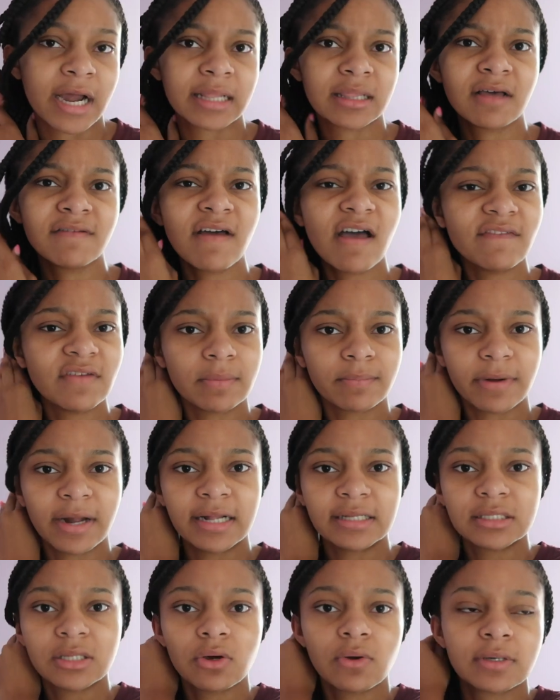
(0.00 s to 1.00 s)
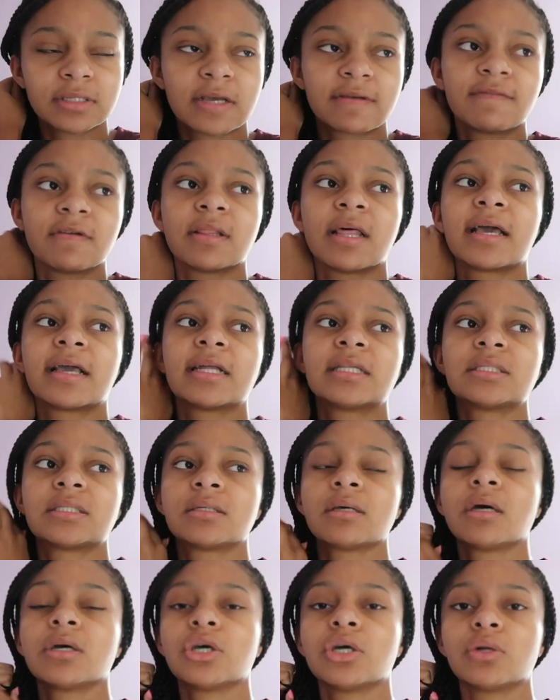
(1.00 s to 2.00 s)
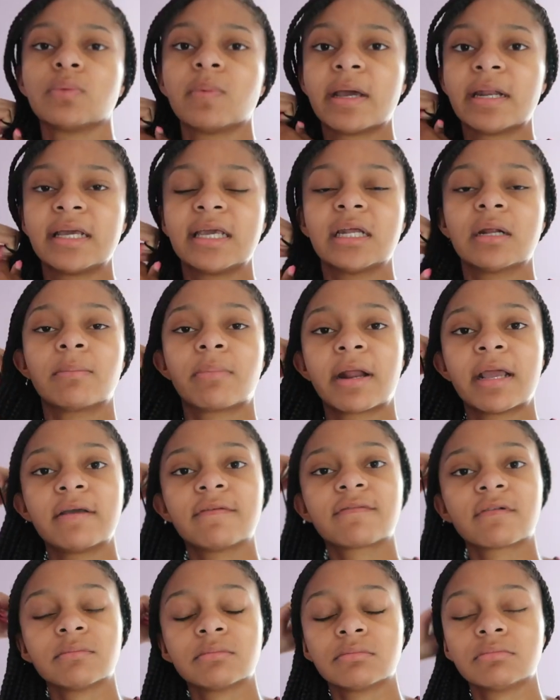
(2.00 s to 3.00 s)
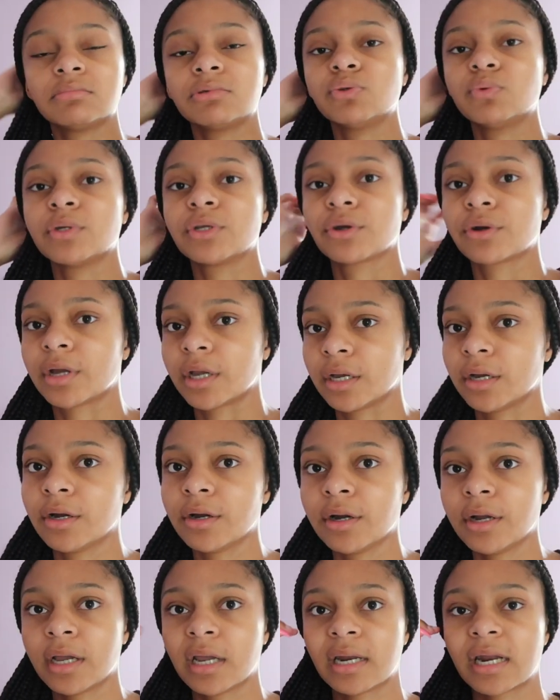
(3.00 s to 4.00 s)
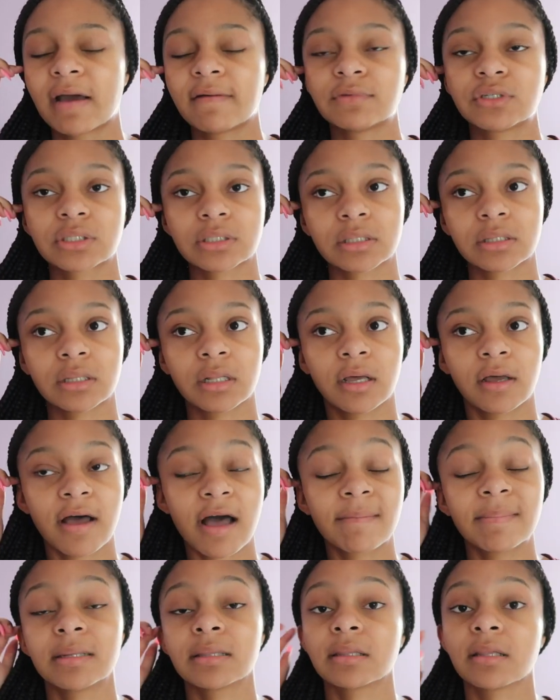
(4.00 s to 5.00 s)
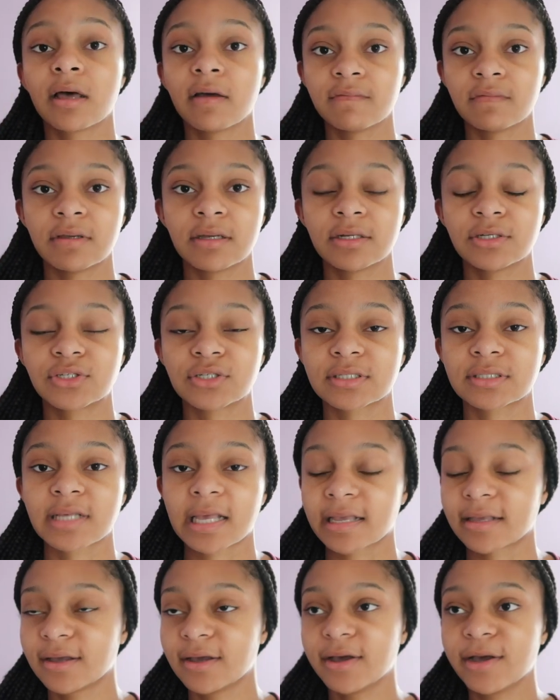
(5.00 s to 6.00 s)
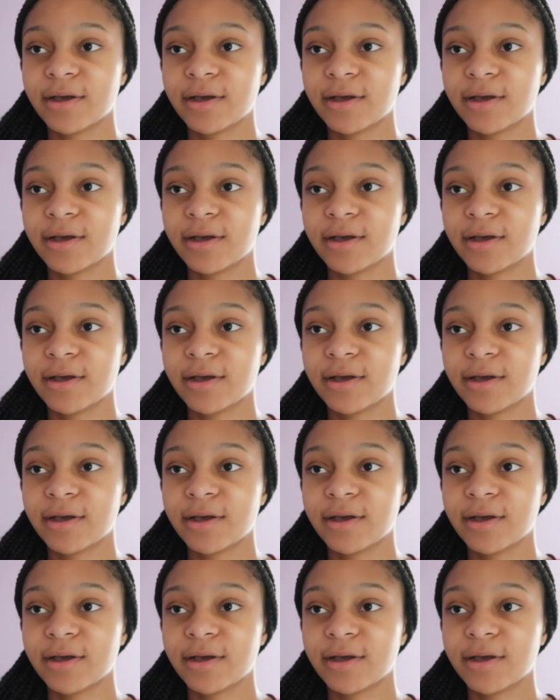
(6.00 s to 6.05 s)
I love having braids though because I feel like it's a good way to get a break from doing your hair and I've just love I've been loving just like